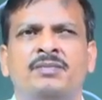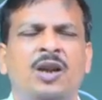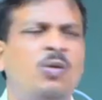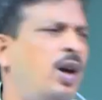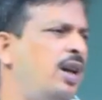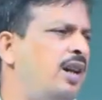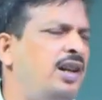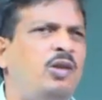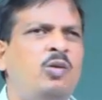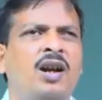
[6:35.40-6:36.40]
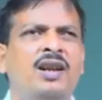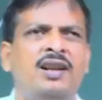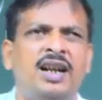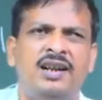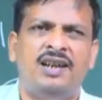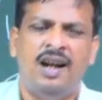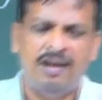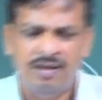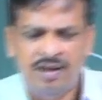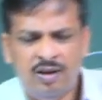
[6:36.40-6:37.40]
Then why I require that
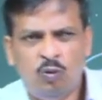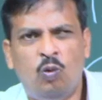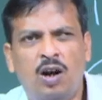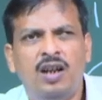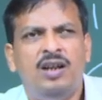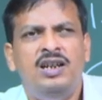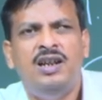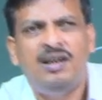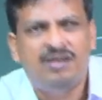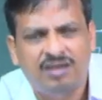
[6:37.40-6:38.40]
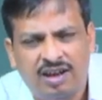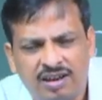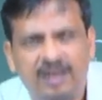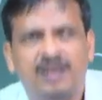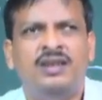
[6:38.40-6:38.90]
entire 1 year study,